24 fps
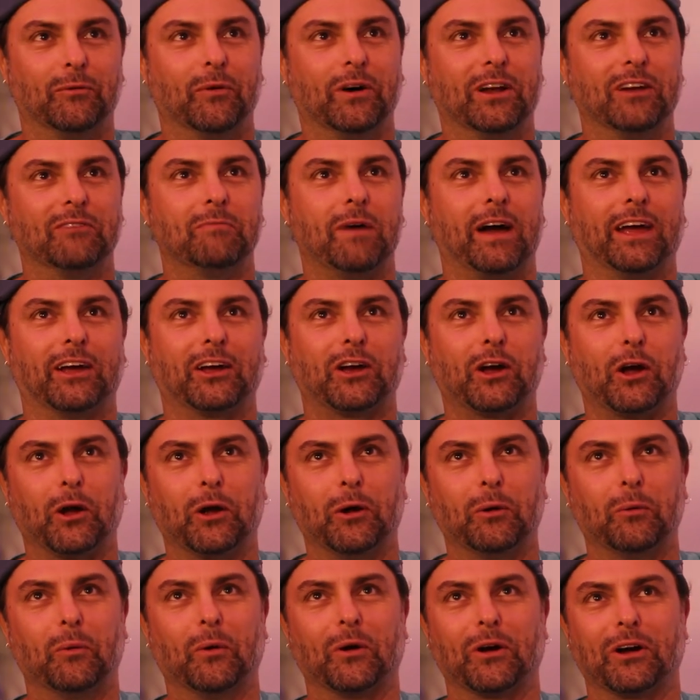one of my
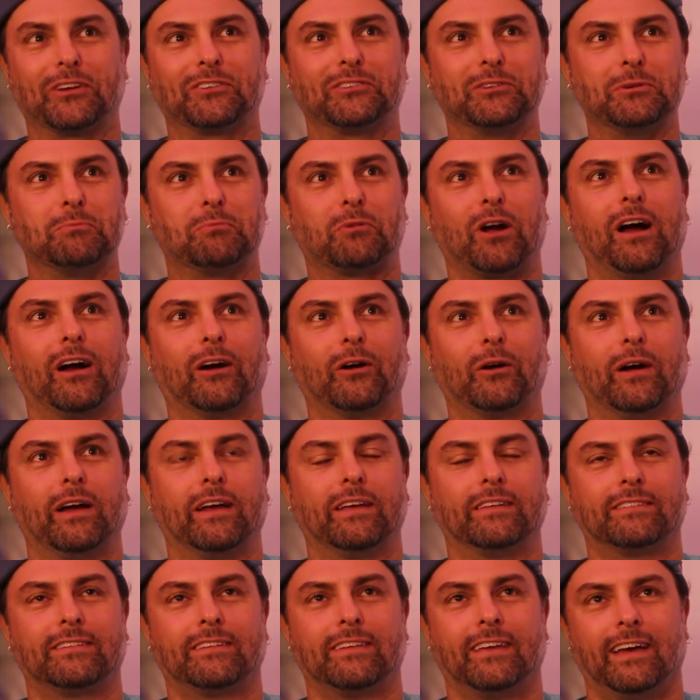current works in
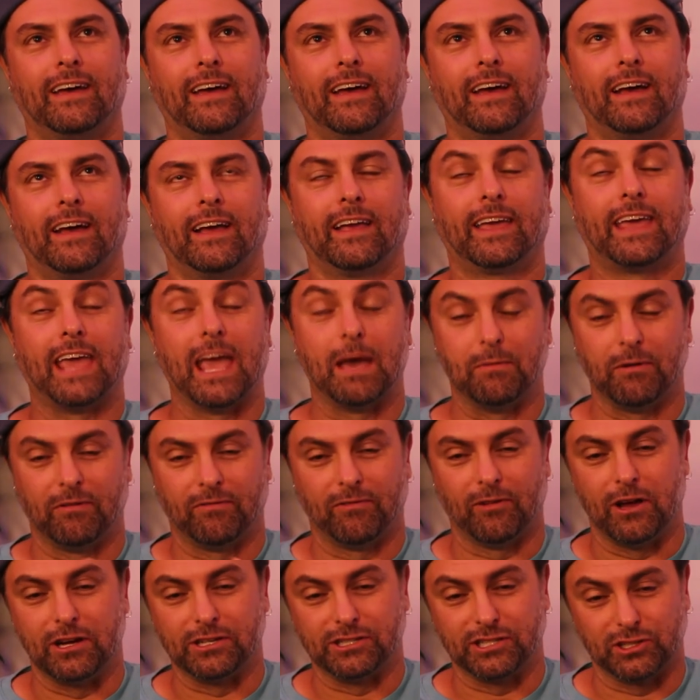progress,
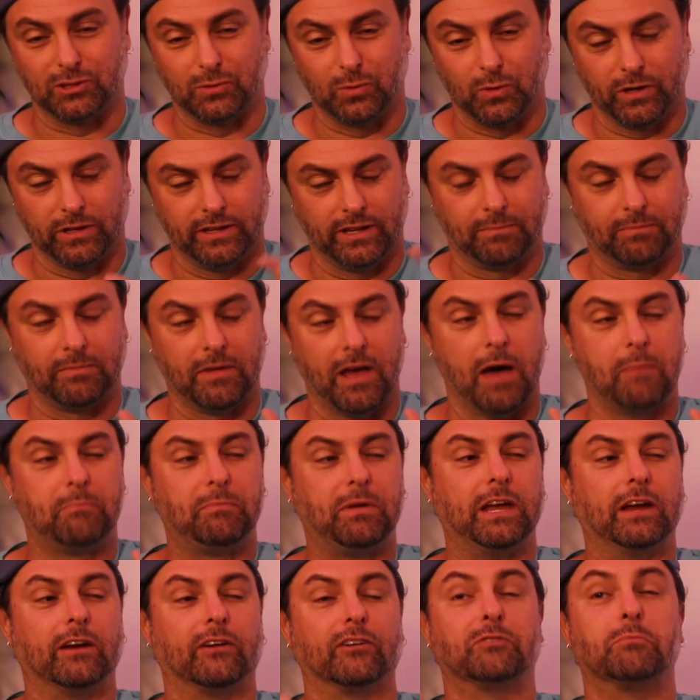camouflage is a word that
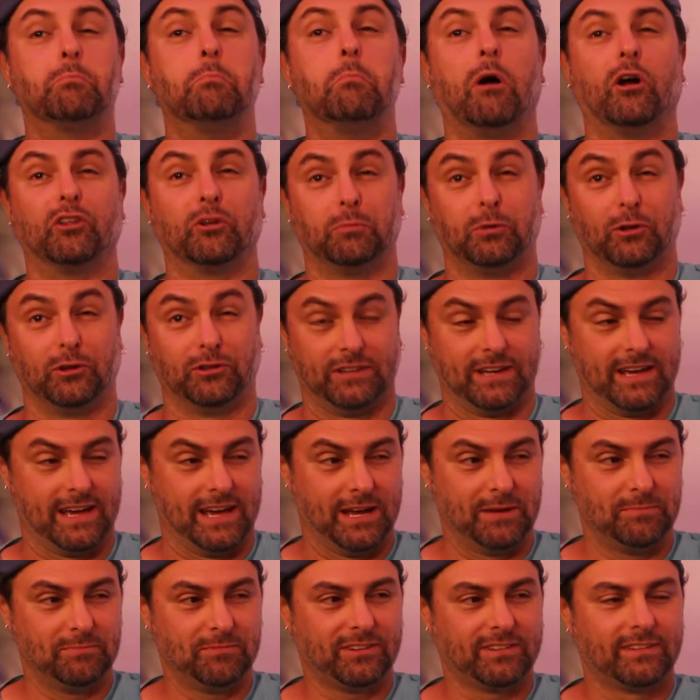appears multiple
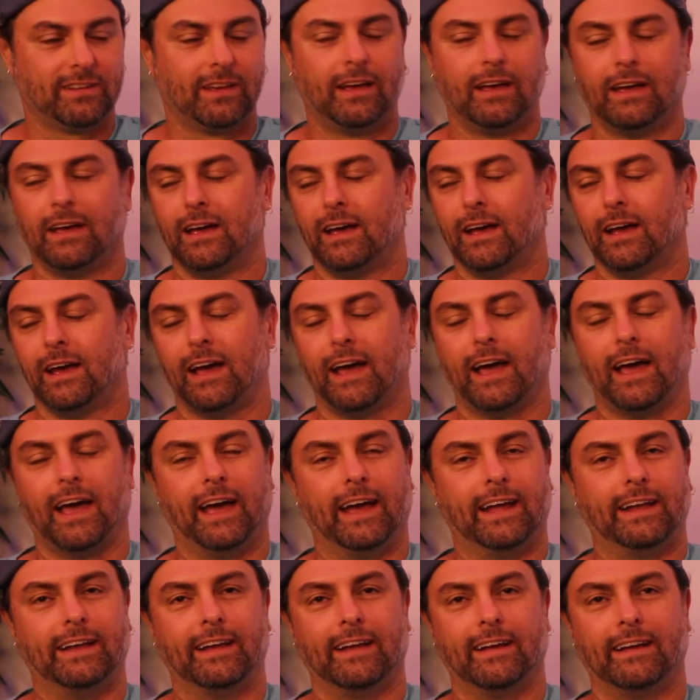times, uh-huh.
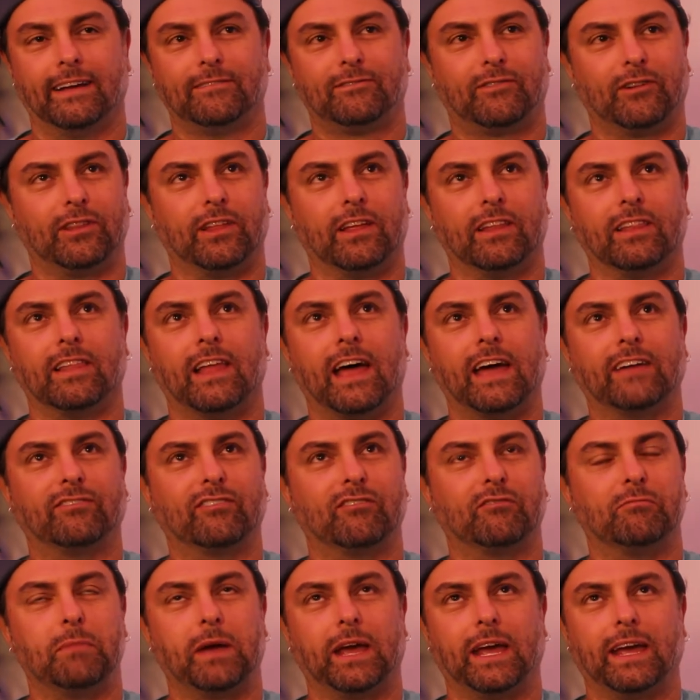and for the life
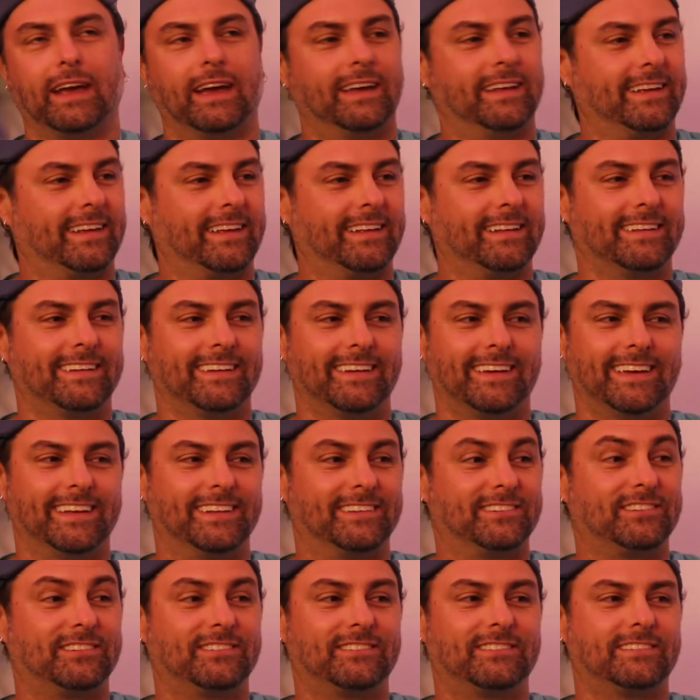of me, like,
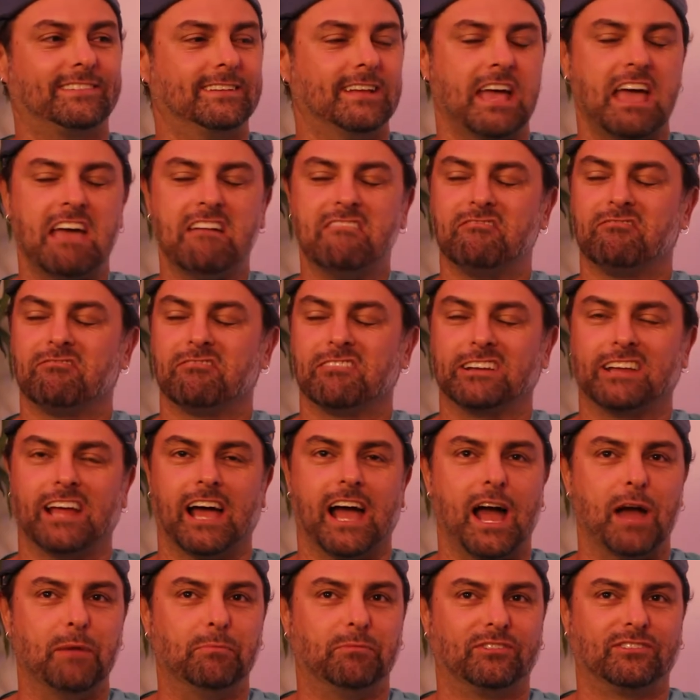every time, every
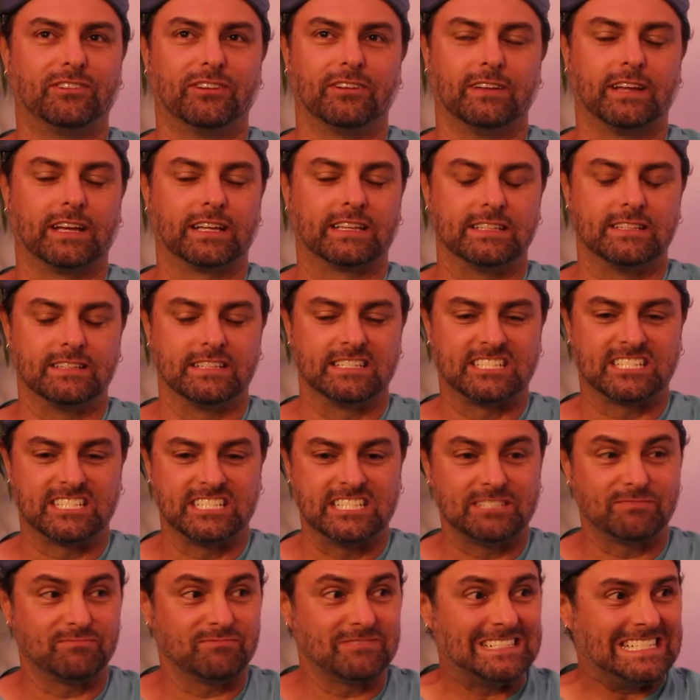time I'm still like, that's
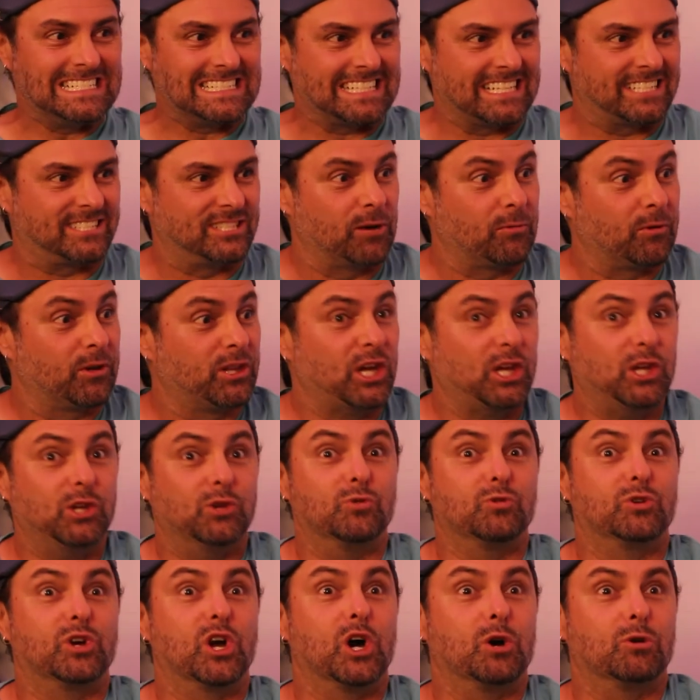not right. That's not where the
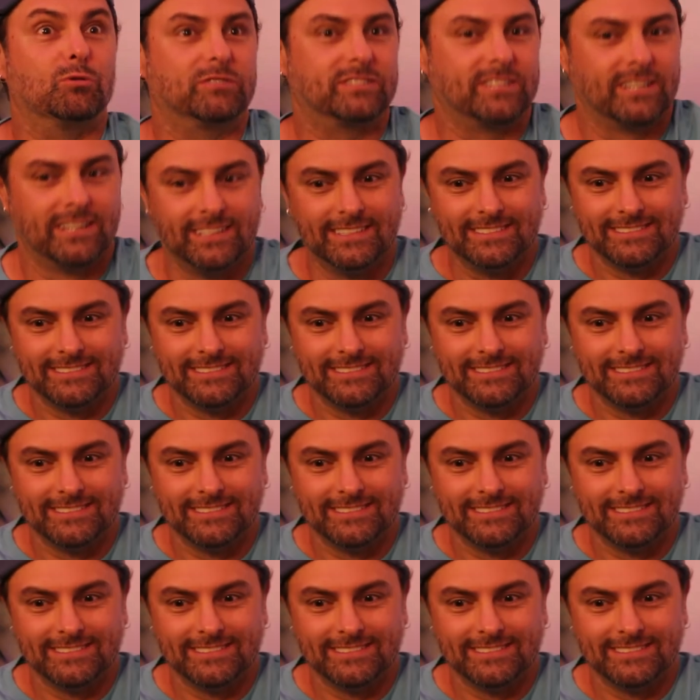U goes.